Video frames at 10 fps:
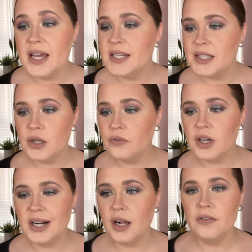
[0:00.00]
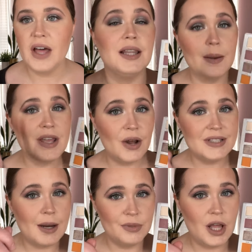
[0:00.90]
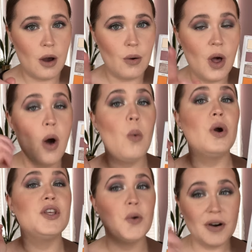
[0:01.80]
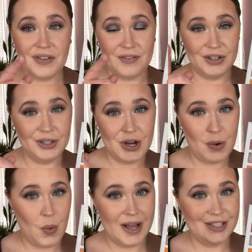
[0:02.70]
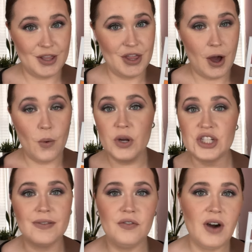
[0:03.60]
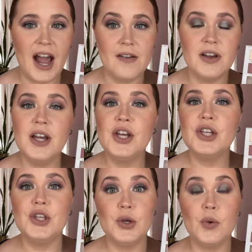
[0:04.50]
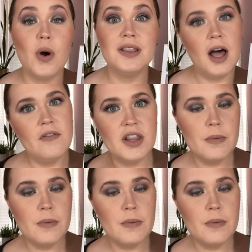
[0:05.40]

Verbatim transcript: silver and all of Let me know down below what your favorite look was though, which of the five you loved the